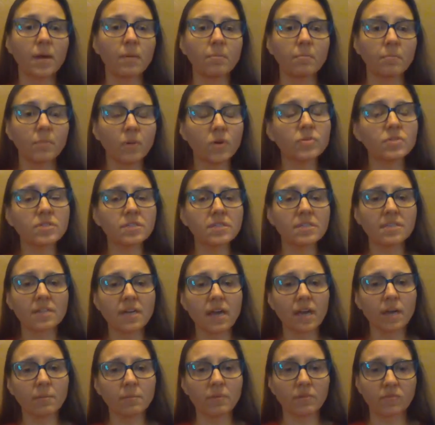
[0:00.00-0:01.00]
Most of the
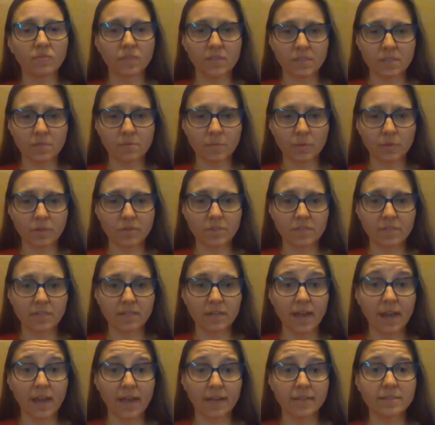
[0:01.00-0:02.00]
time, if this person
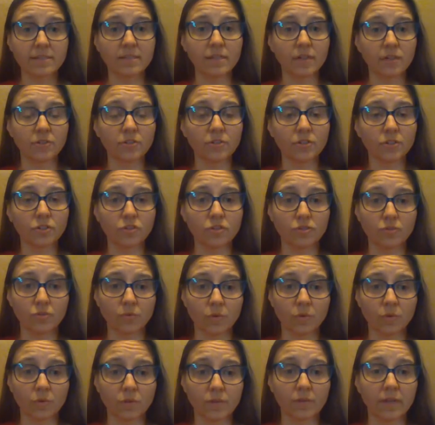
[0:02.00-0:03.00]
has it under
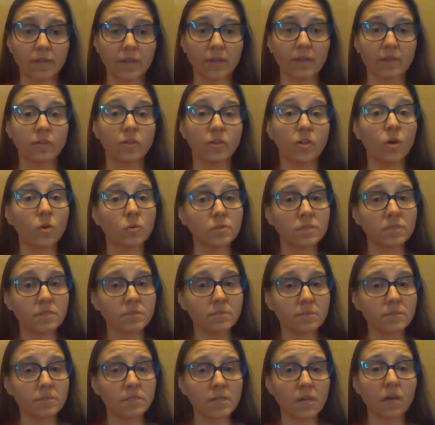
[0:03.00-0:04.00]
control and knows
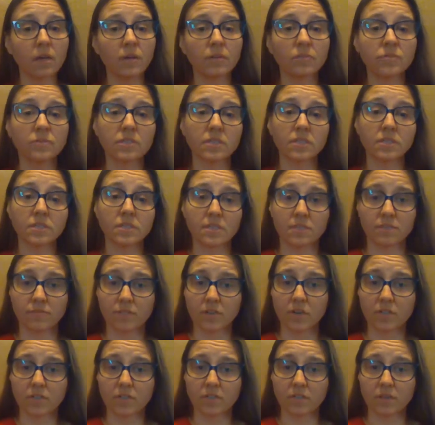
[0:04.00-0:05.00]
themselves and is
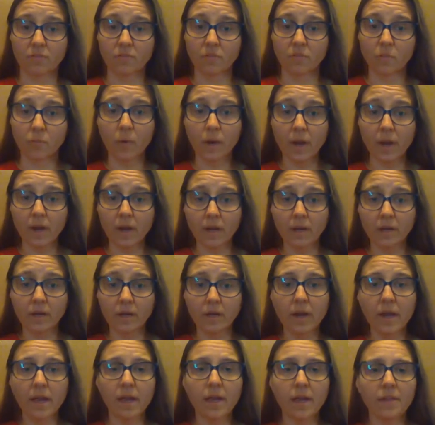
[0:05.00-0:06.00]
very
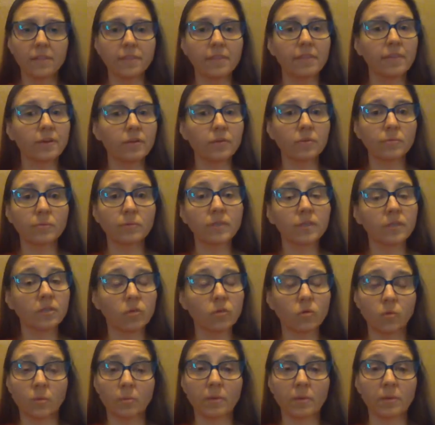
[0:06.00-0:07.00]
self-aware, they're really
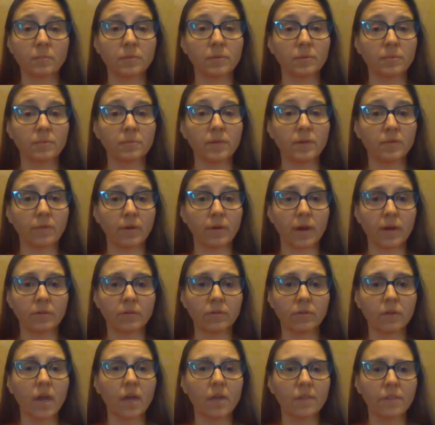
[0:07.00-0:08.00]
cool people to be around.
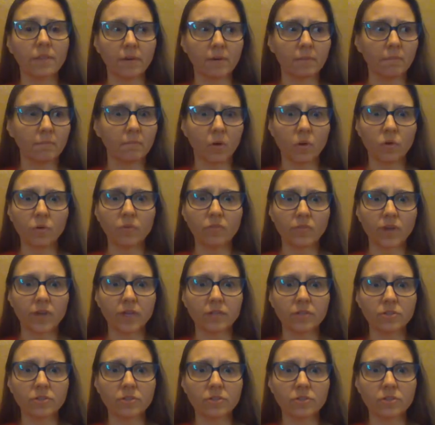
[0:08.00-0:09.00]
They're
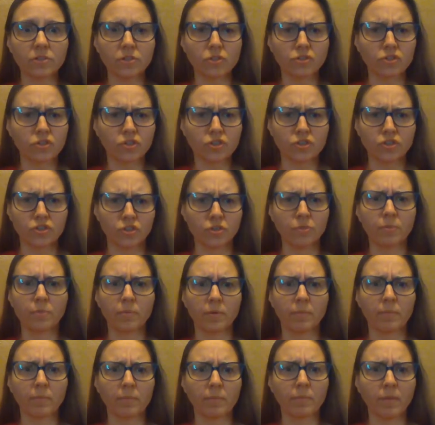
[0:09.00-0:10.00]
motivators. They're
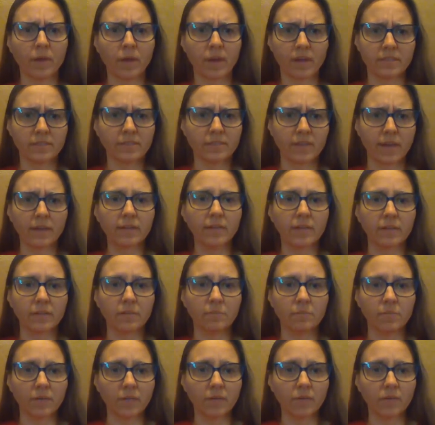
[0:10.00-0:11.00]
super exciting to
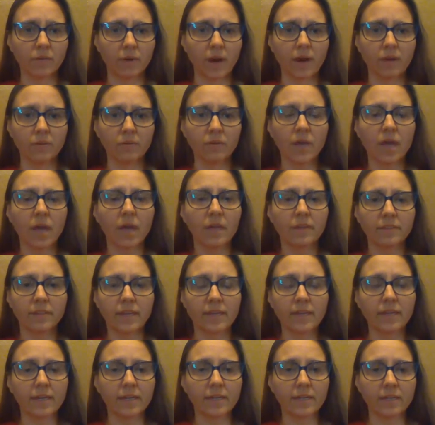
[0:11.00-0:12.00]
be around. They
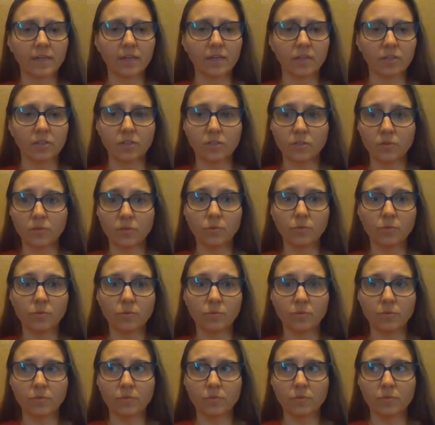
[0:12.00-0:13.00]
can get
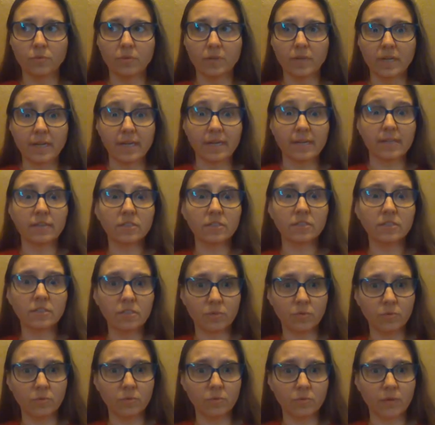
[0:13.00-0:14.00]
you
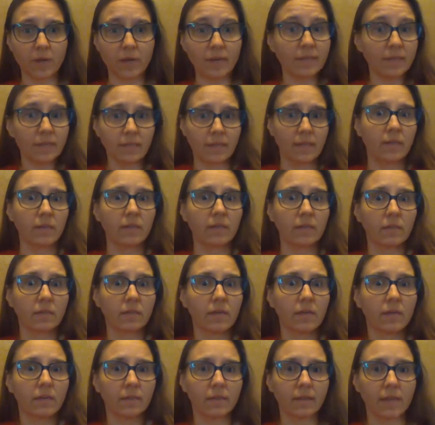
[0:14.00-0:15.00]
into anything.
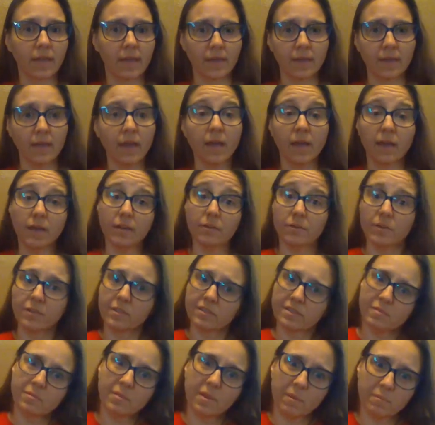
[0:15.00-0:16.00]
Like, and
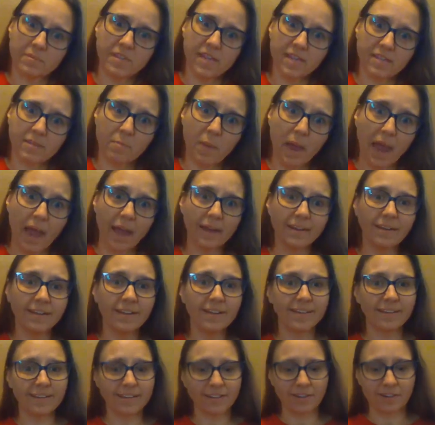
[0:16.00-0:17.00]
sometimes that's bad,
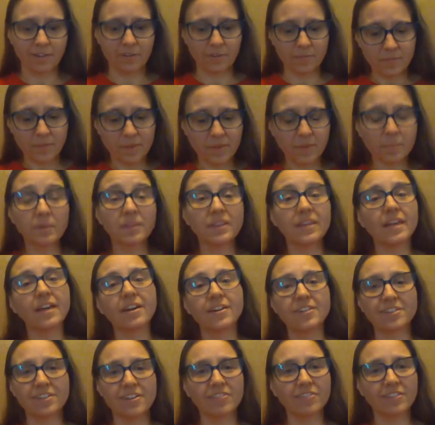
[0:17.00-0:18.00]
you know, but they
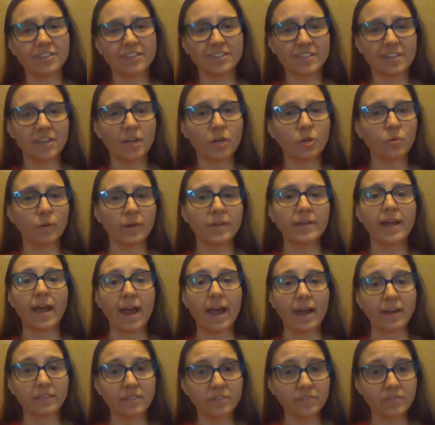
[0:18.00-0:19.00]
are definitely a great
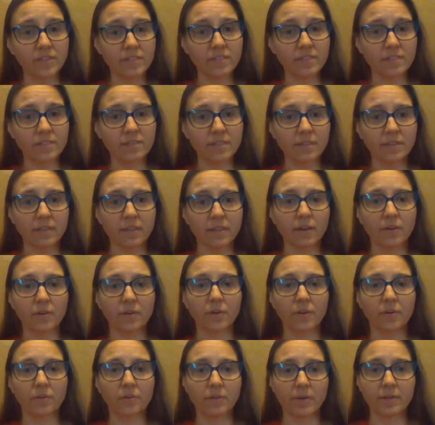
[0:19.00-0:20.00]
activist. They are
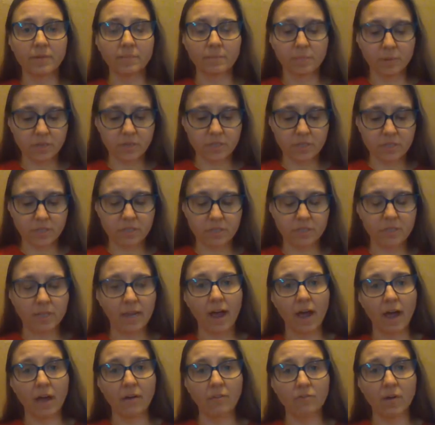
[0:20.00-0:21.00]
a great person to
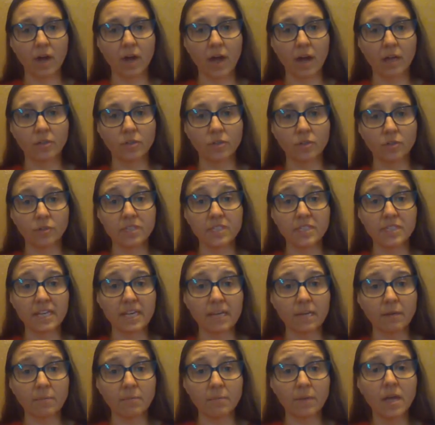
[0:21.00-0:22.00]
have on your
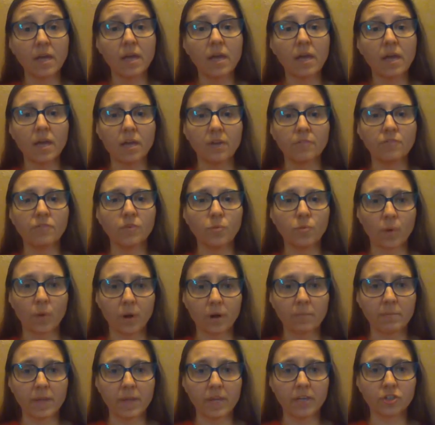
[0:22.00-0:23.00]
team if you want
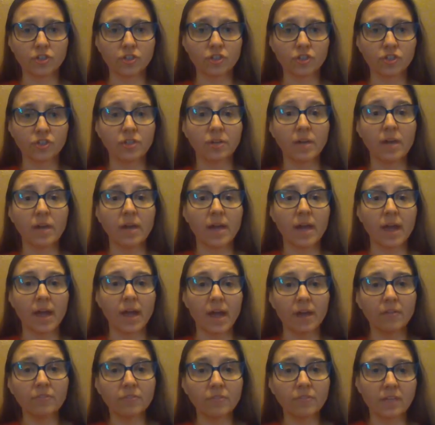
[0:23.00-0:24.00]
to make sure
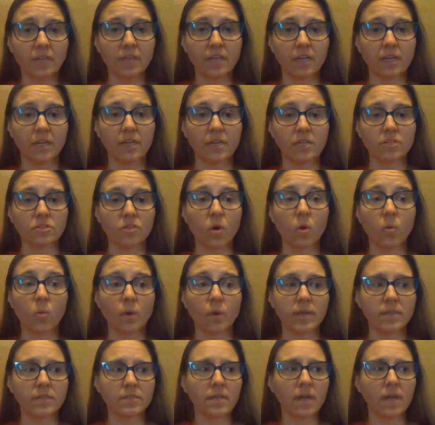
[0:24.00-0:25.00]
everything is
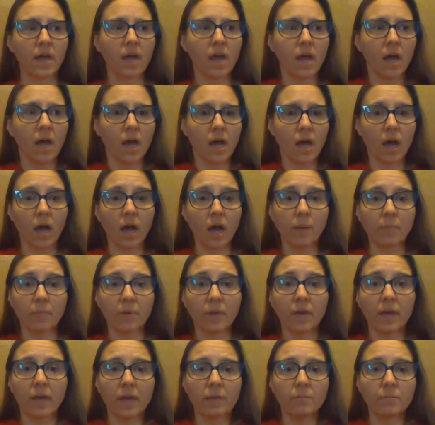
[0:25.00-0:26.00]
always up
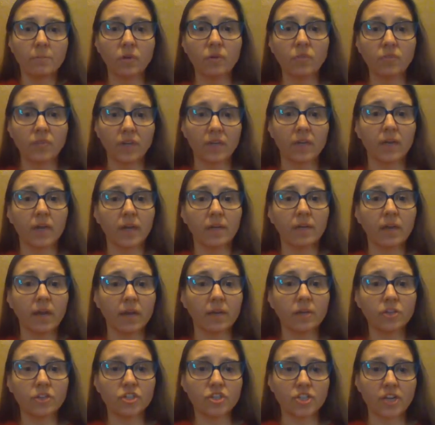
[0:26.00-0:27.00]
and moving and
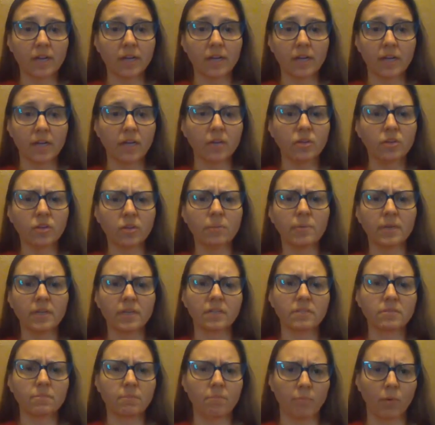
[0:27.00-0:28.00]
energetic and nobody
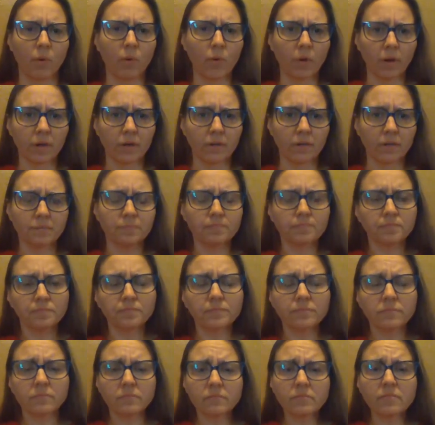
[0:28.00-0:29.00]
gets bored
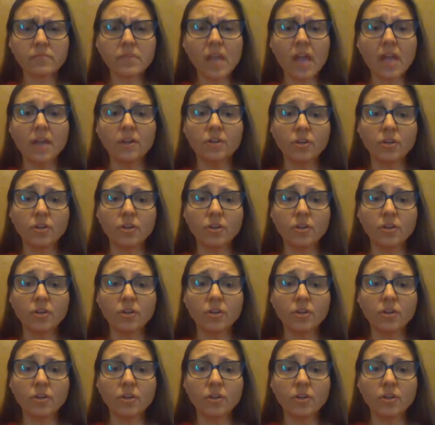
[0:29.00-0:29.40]
and